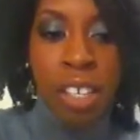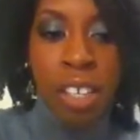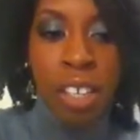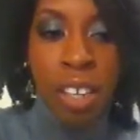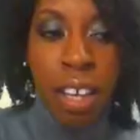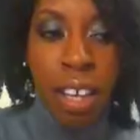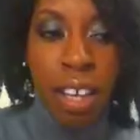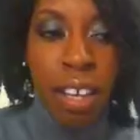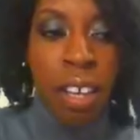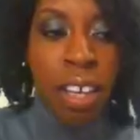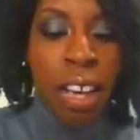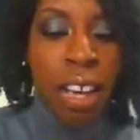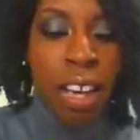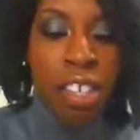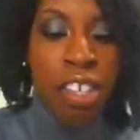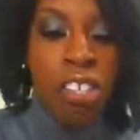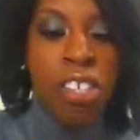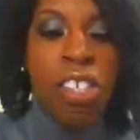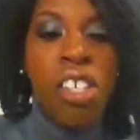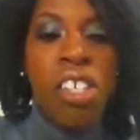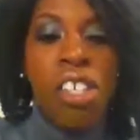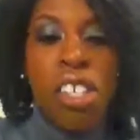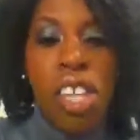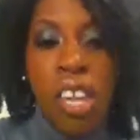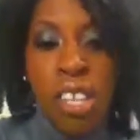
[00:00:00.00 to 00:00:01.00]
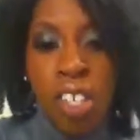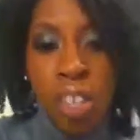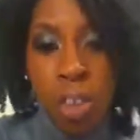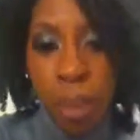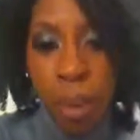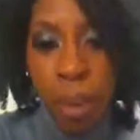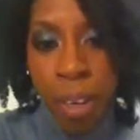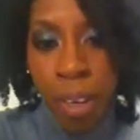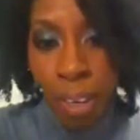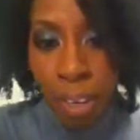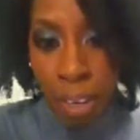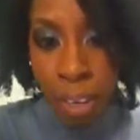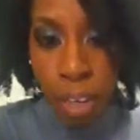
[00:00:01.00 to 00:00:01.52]
like it actually stays on
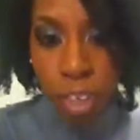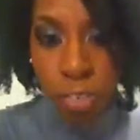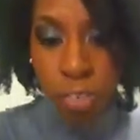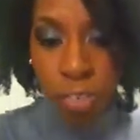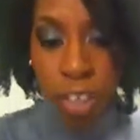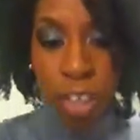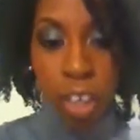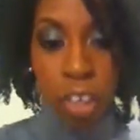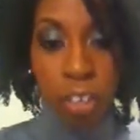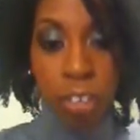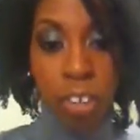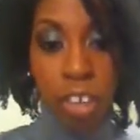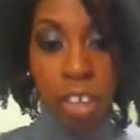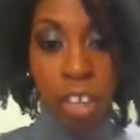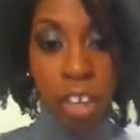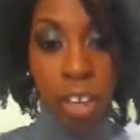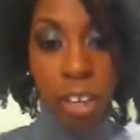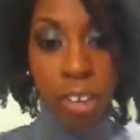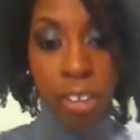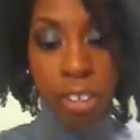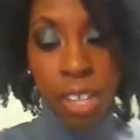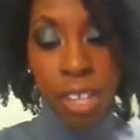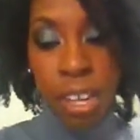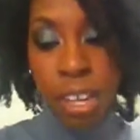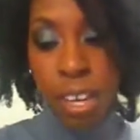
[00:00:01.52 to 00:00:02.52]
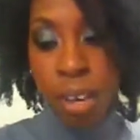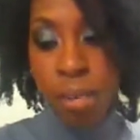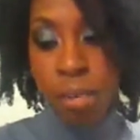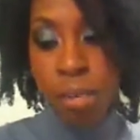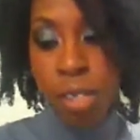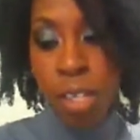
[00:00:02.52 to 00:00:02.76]
my nails for like a really long time.